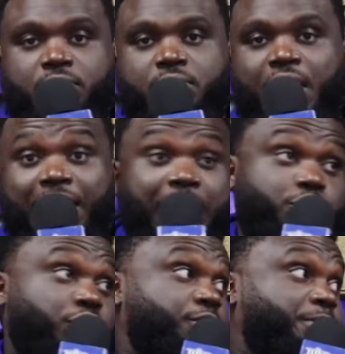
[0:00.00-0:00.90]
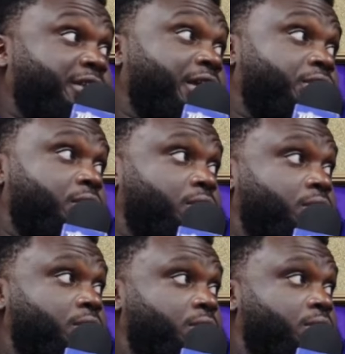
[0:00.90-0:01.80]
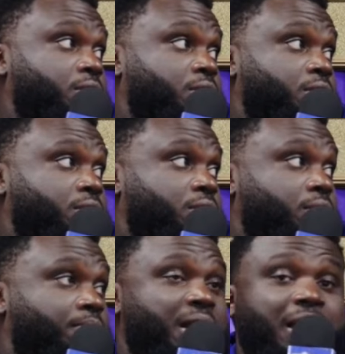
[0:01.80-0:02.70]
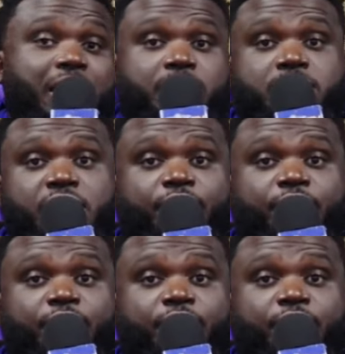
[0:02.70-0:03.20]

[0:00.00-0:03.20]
I got transportation. My house. If